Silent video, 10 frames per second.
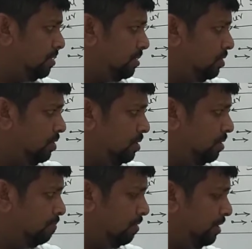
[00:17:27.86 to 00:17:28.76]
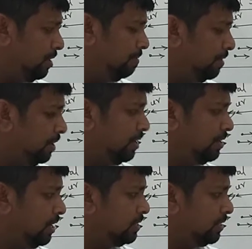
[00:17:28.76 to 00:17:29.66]
So for a definite
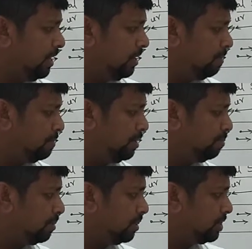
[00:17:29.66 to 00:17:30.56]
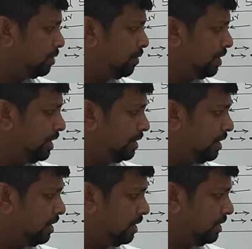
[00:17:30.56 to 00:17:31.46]
intensity and definite frequency, we get
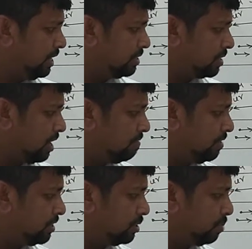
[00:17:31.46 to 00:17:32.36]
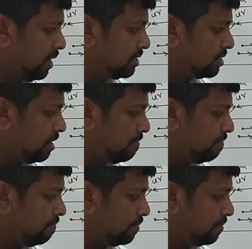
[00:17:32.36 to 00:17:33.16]
this graph. This is first graph.